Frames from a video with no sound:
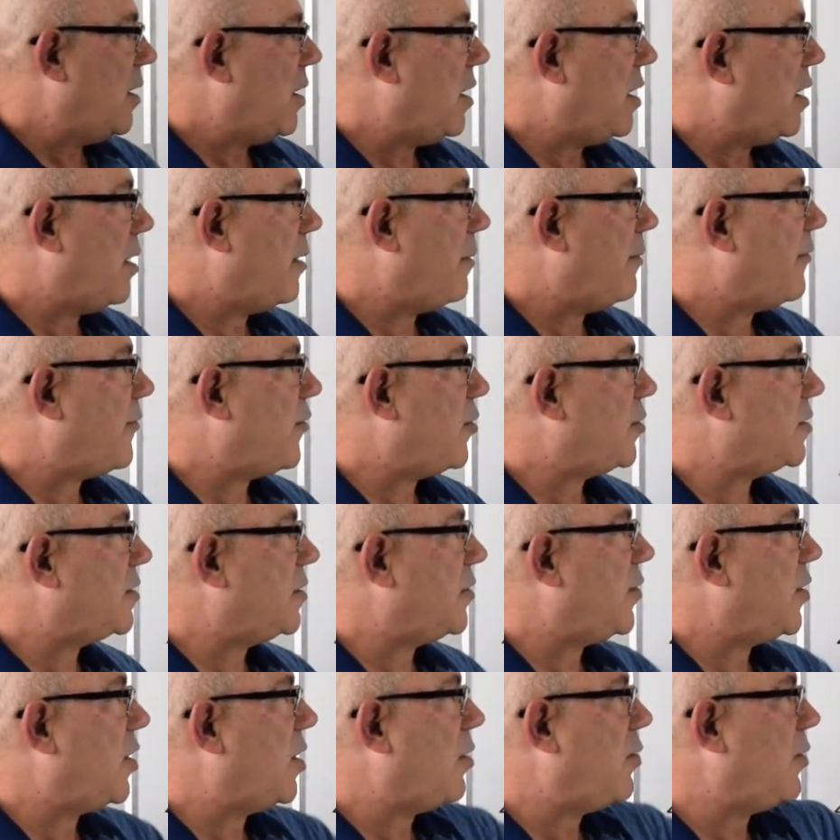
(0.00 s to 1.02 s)
First
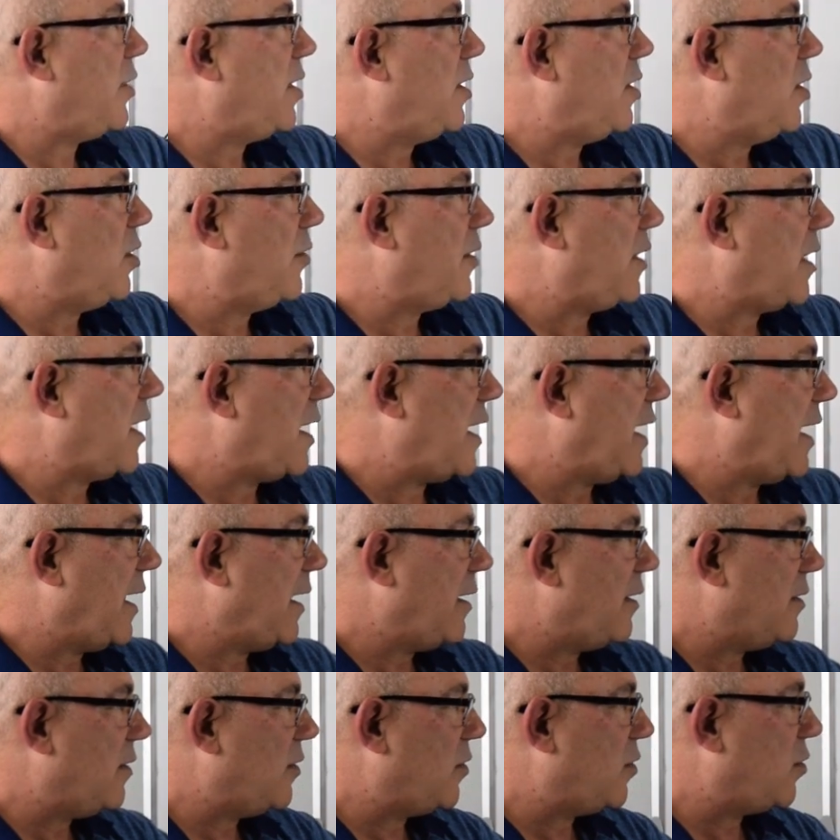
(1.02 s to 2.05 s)
of all, we know the
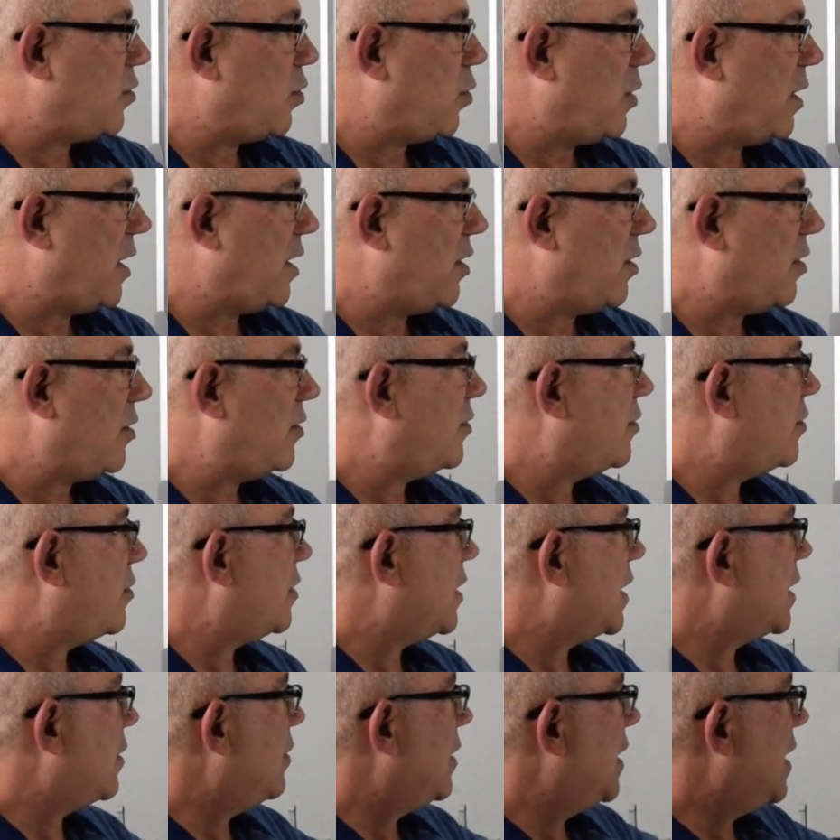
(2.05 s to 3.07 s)
height is 12,
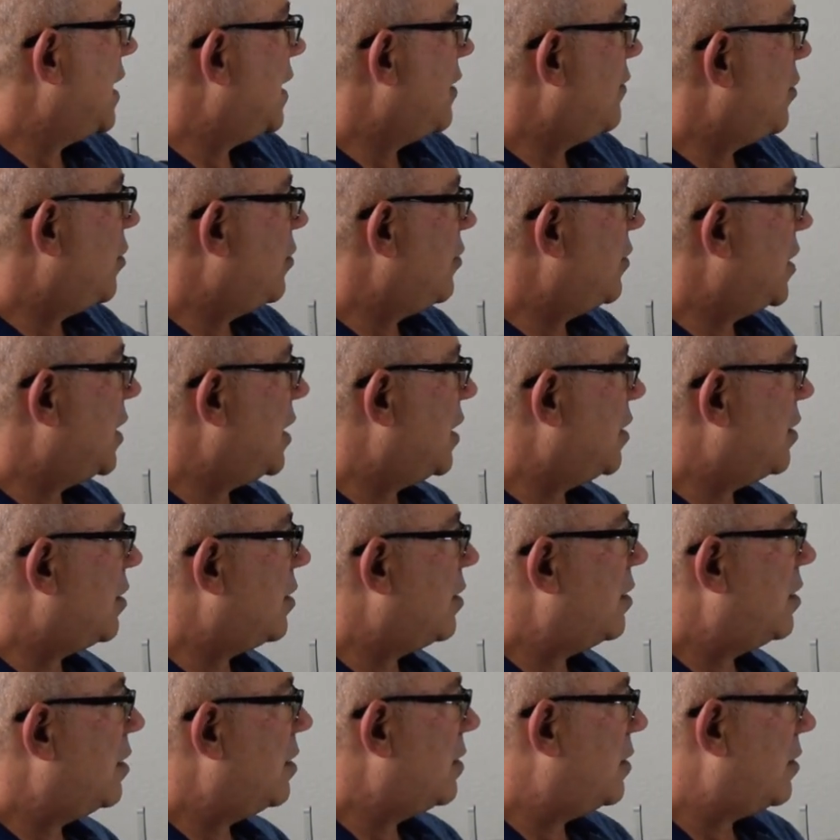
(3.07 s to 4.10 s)
like we have over
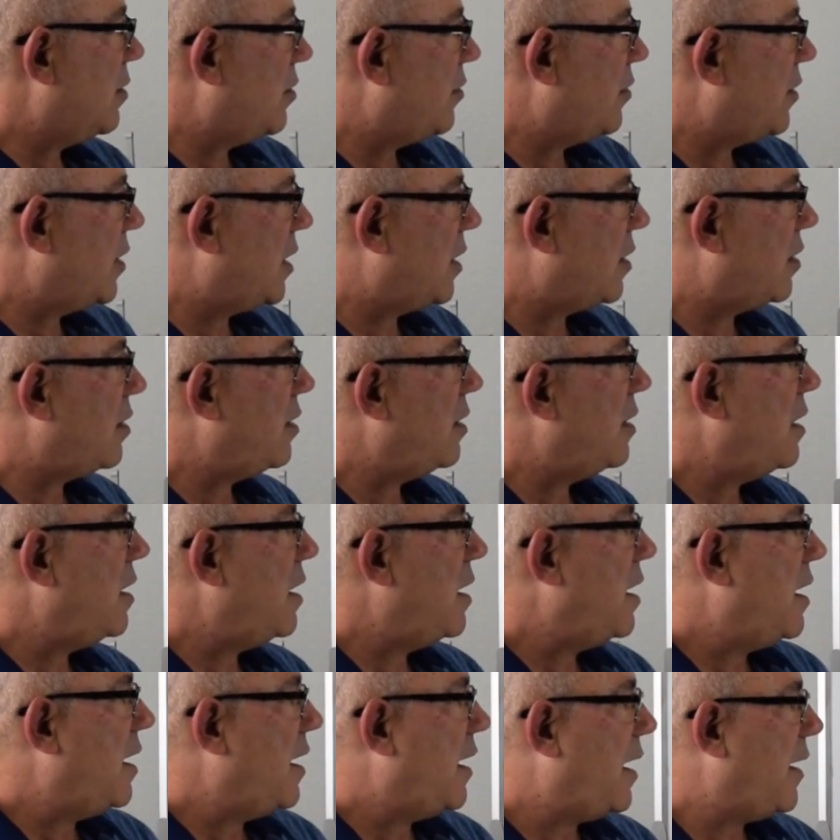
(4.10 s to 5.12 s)
here.
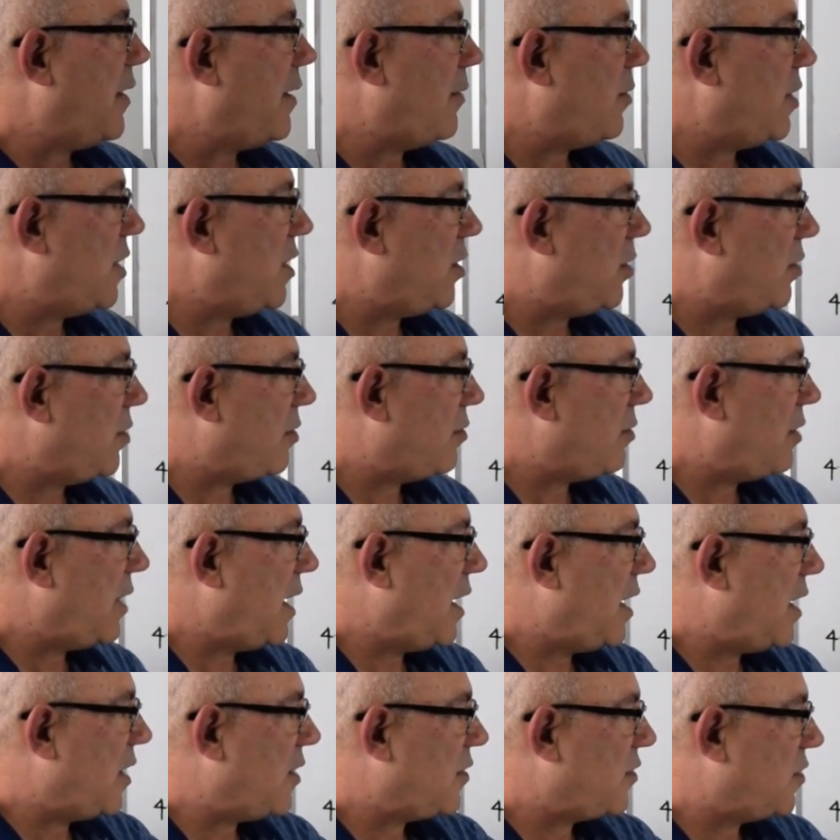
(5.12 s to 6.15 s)
And then we know the
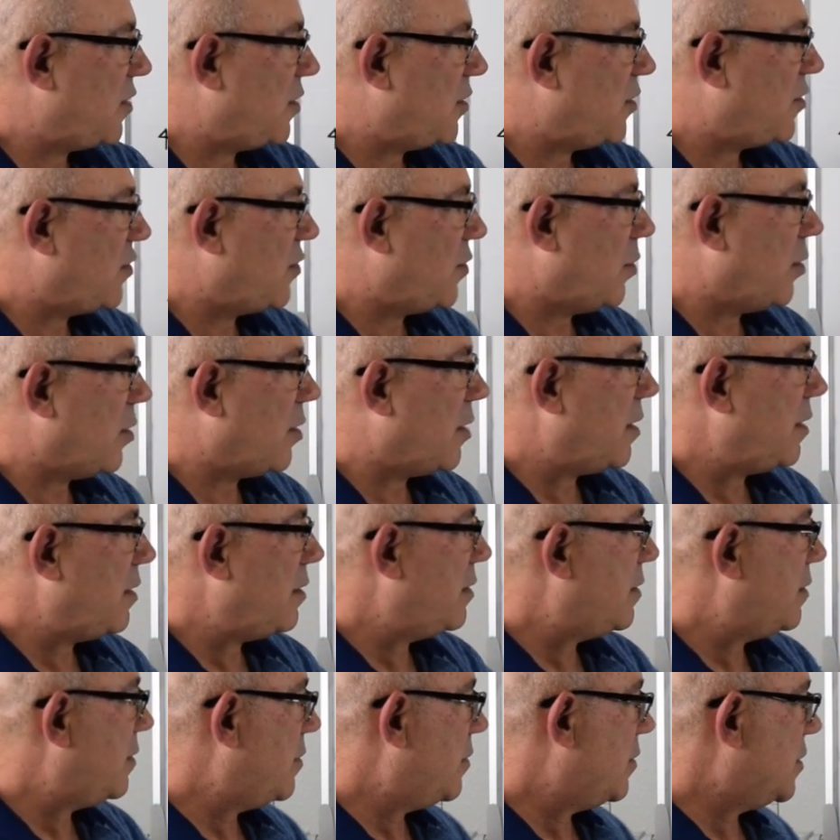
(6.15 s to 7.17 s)
radius is 4,
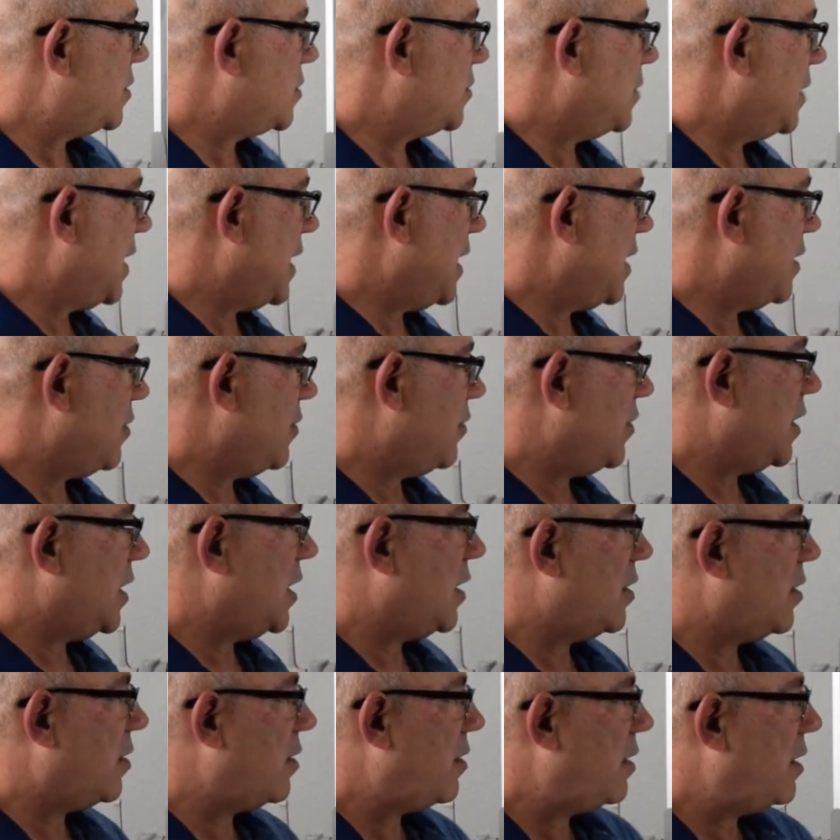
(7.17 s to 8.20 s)
which we had over
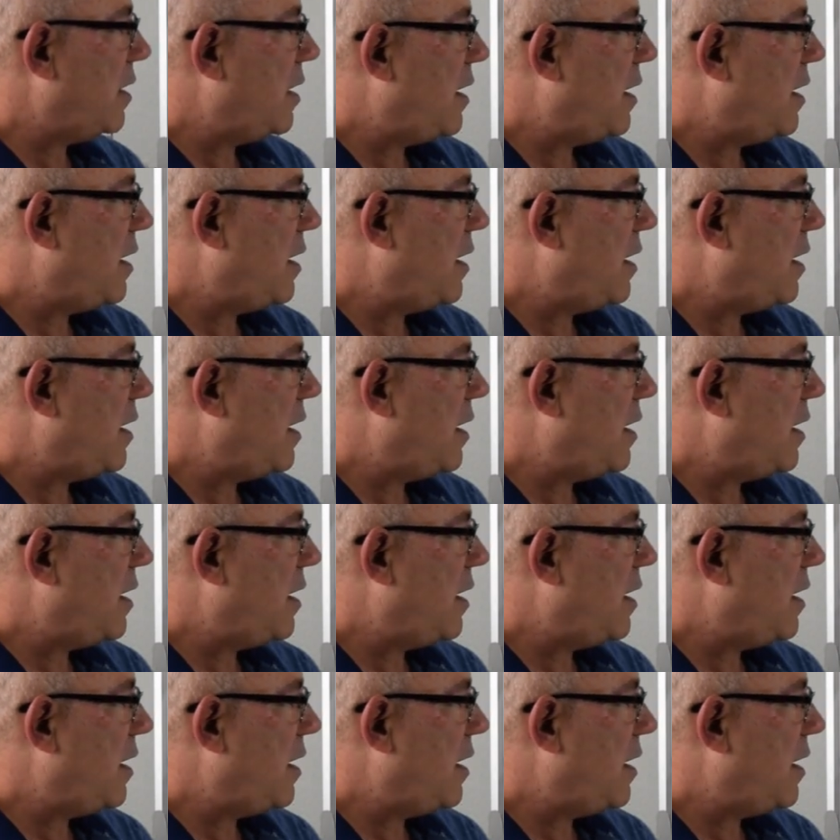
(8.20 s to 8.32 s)
here.